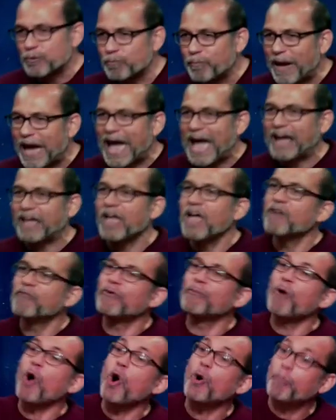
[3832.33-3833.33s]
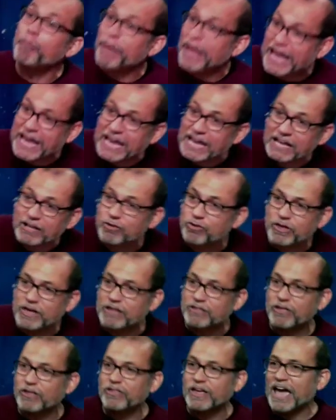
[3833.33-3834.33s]
back from obeying
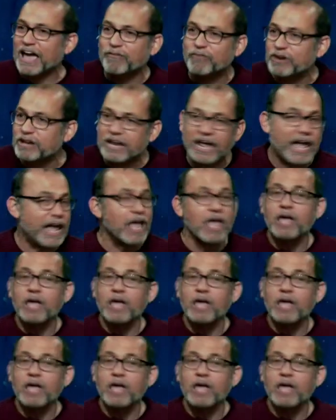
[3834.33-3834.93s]
Jesus every day?